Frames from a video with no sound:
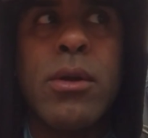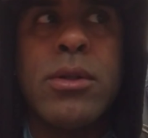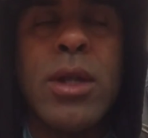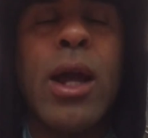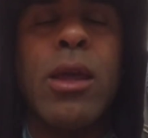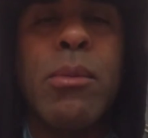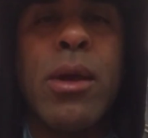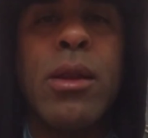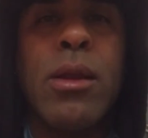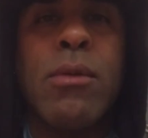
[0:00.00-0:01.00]

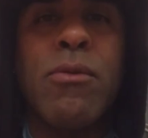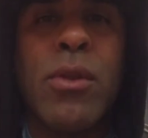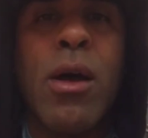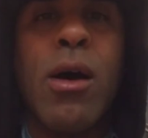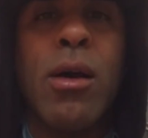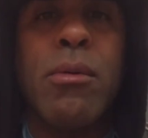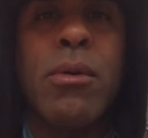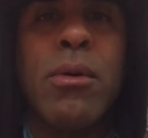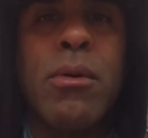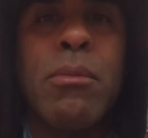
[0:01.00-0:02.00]
document and vlog
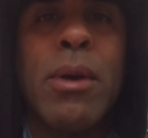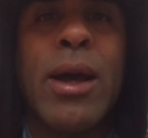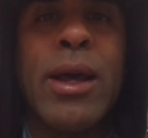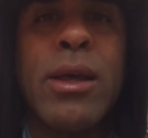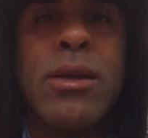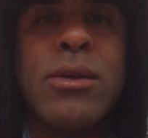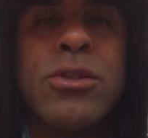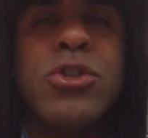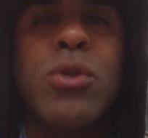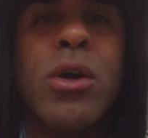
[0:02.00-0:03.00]
my
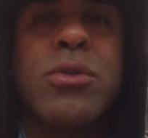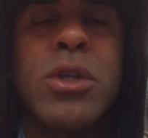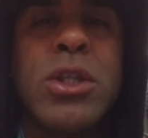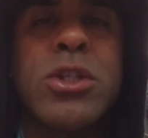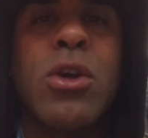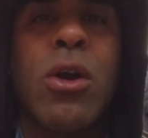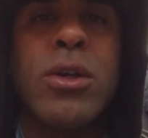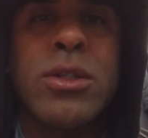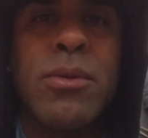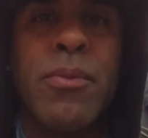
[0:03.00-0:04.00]
struggle to the stars.